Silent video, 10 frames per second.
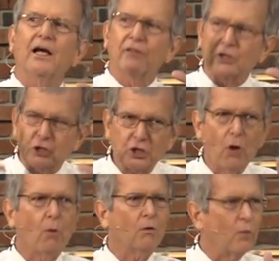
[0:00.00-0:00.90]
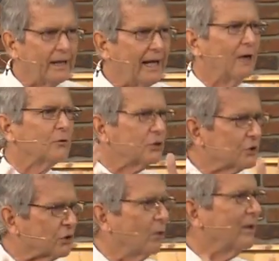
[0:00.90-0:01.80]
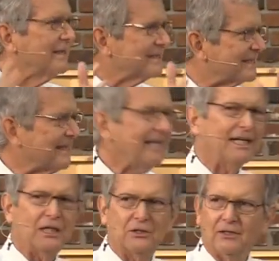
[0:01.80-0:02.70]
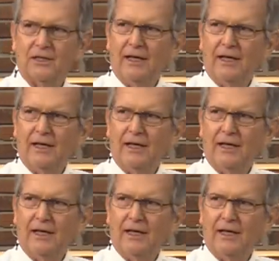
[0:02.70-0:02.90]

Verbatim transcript: The sower went out to sow his seed.